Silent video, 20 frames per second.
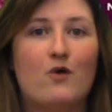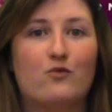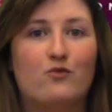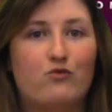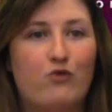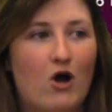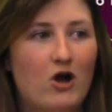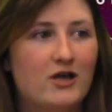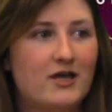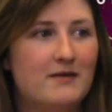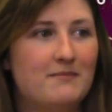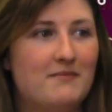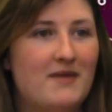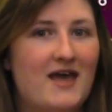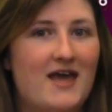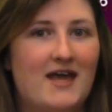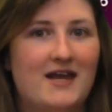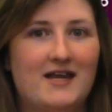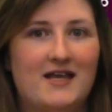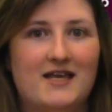
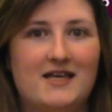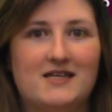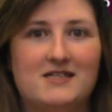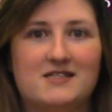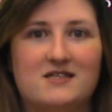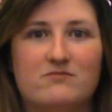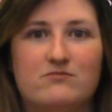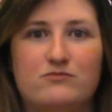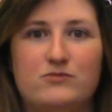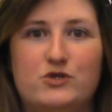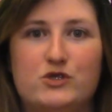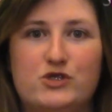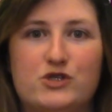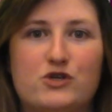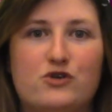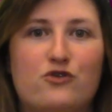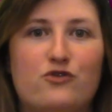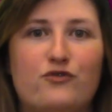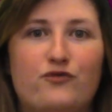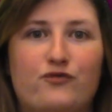Rocketman is a
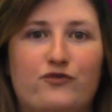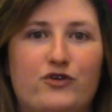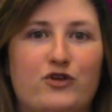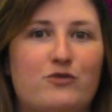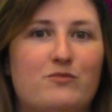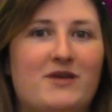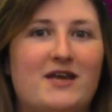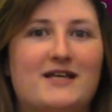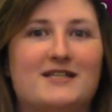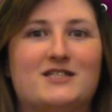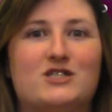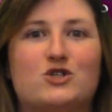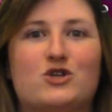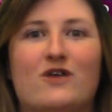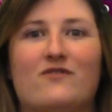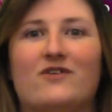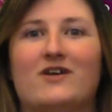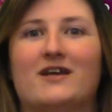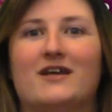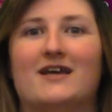musical film
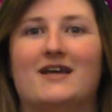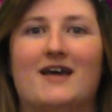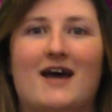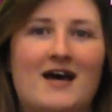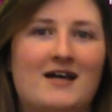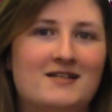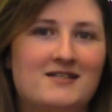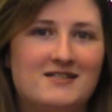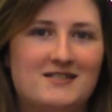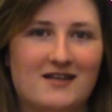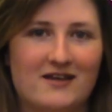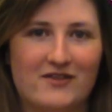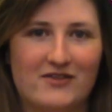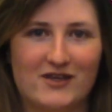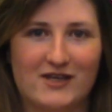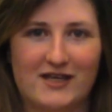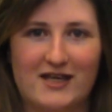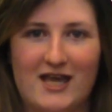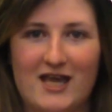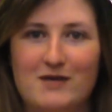extravaganza
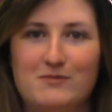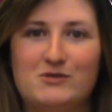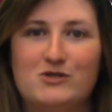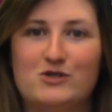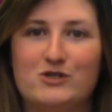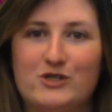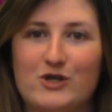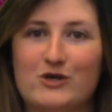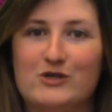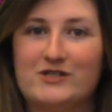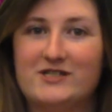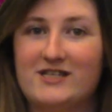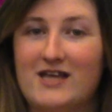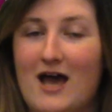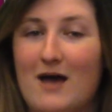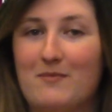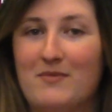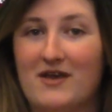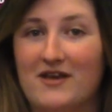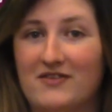that keeps your toes
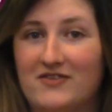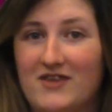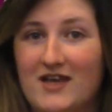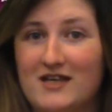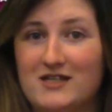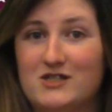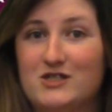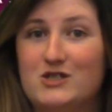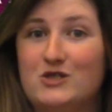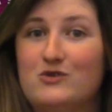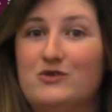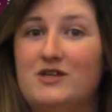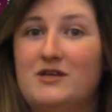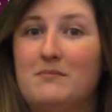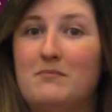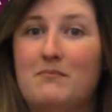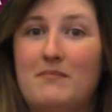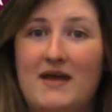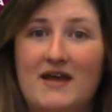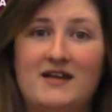tapping thanks to the
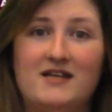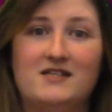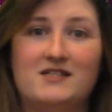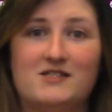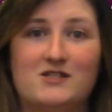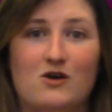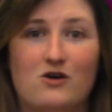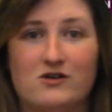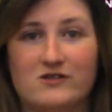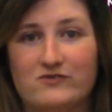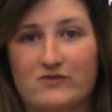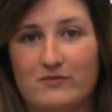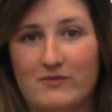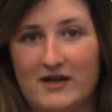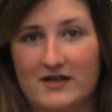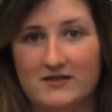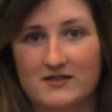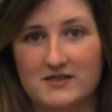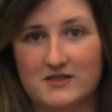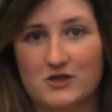many songs from
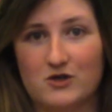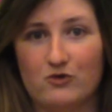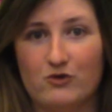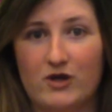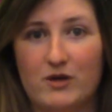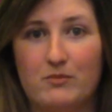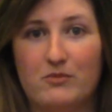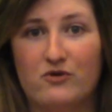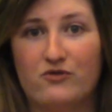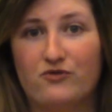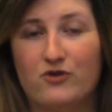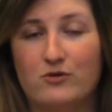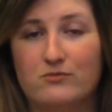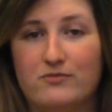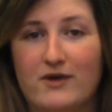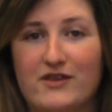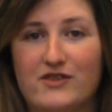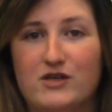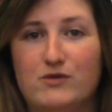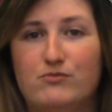Elton's career performed
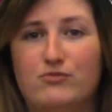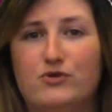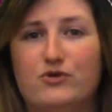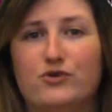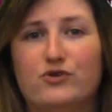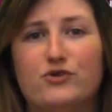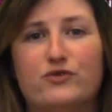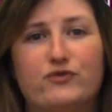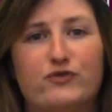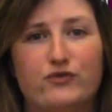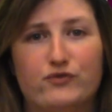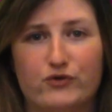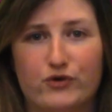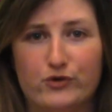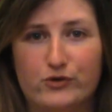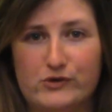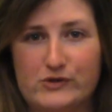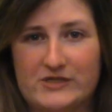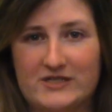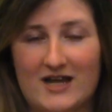by the beautiful
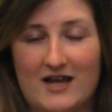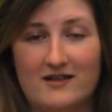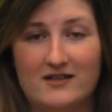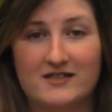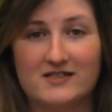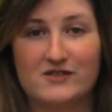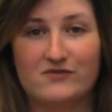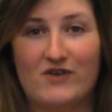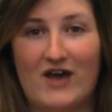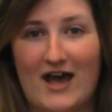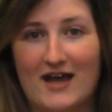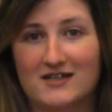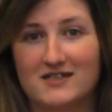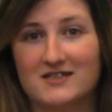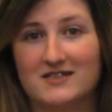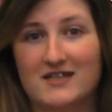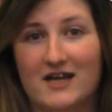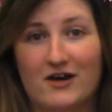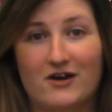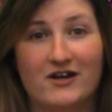vocal stylings of actor
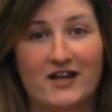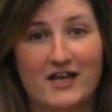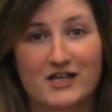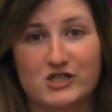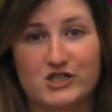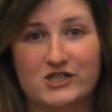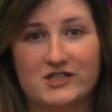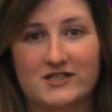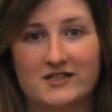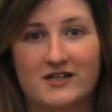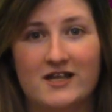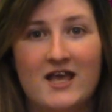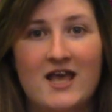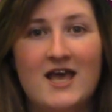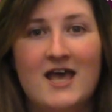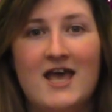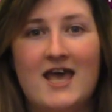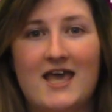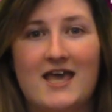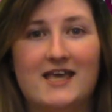Taron Egerton.
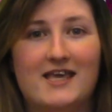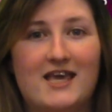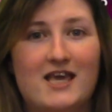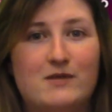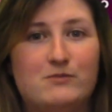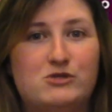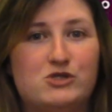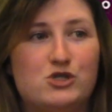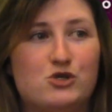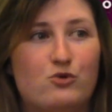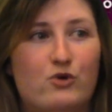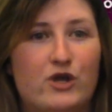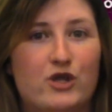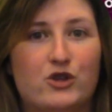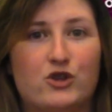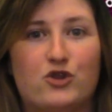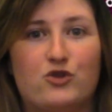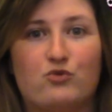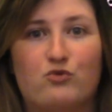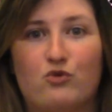It keeps you
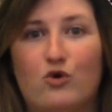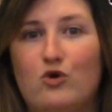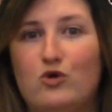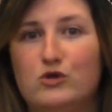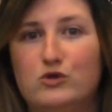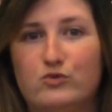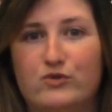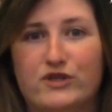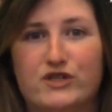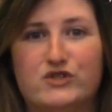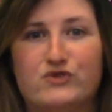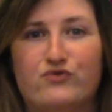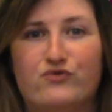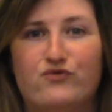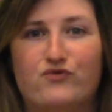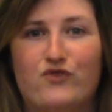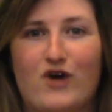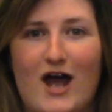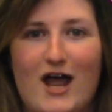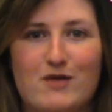enthralled with its
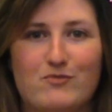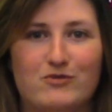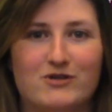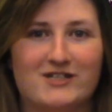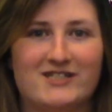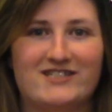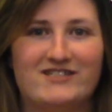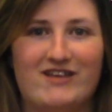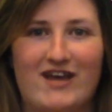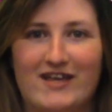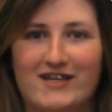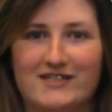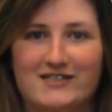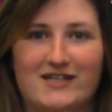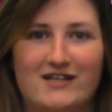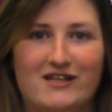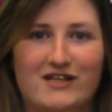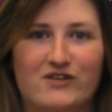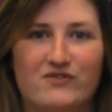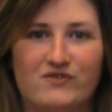vibrant
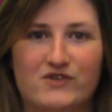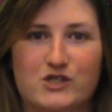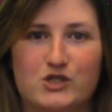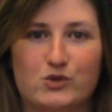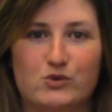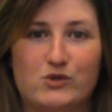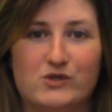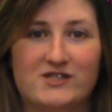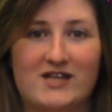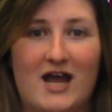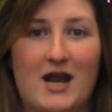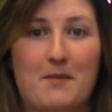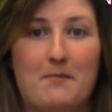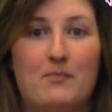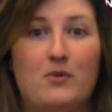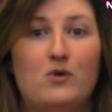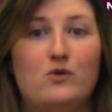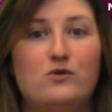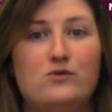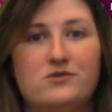psychedelic visuals and
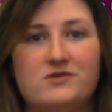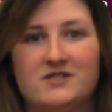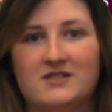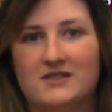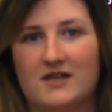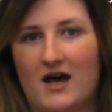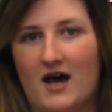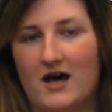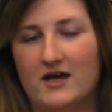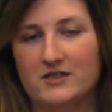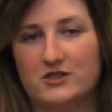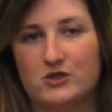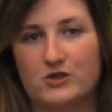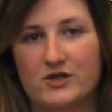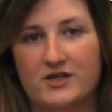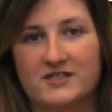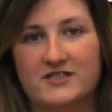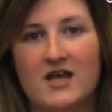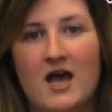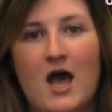pulls at the
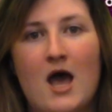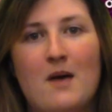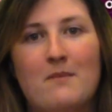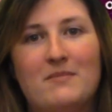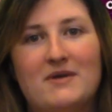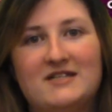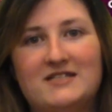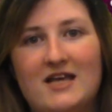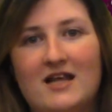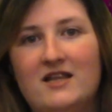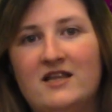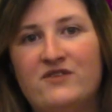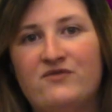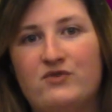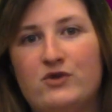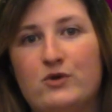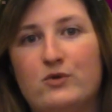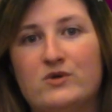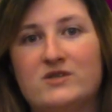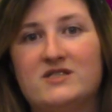heartstrings by telling
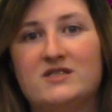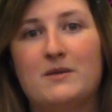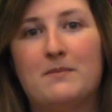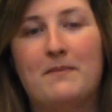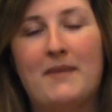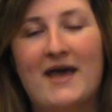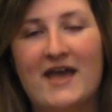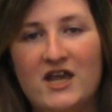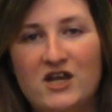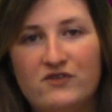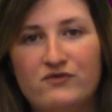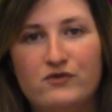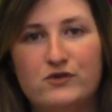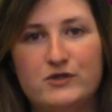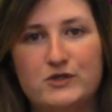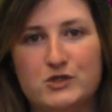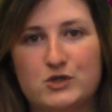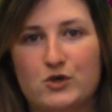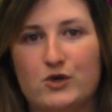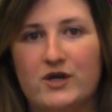viewers the painful
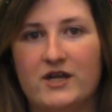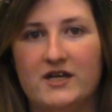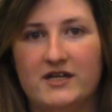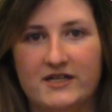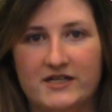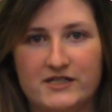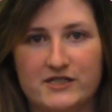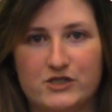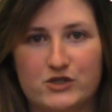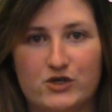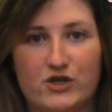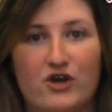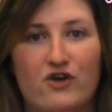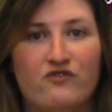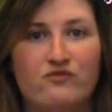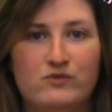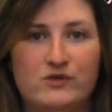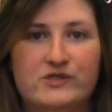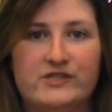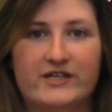story and history
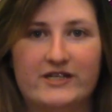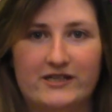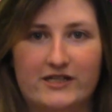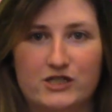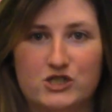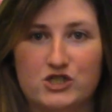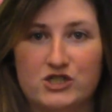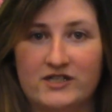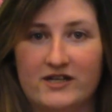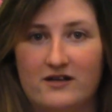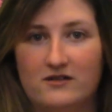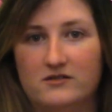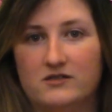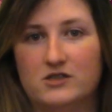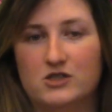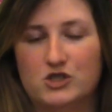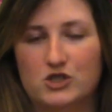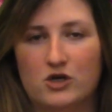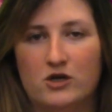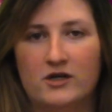of music legend
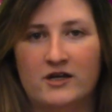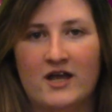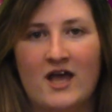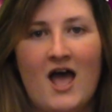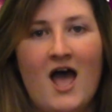Elton John.